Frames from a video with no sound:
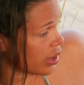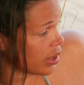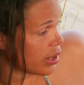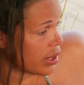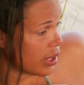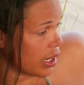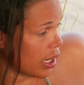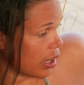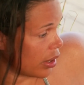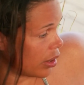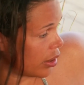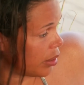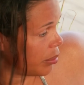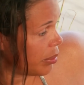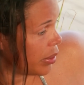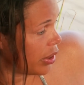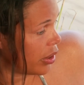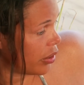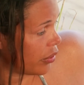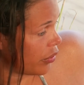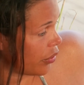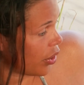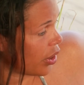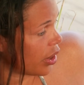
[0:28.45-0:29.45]
It's not gonna
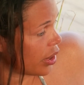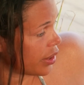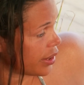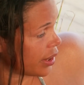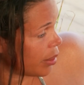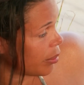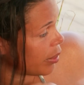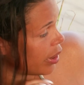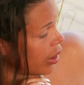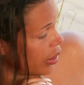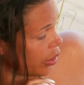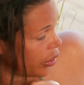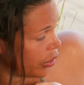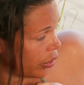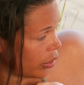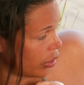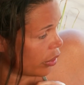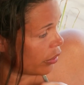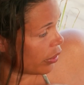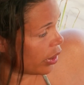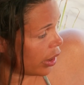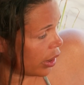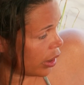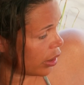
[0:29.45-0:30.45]
be good for us. I'm not gonna
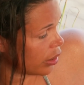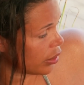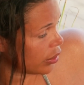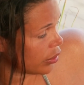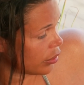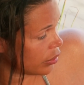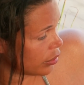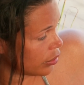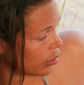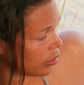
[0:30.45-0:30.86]
get right now.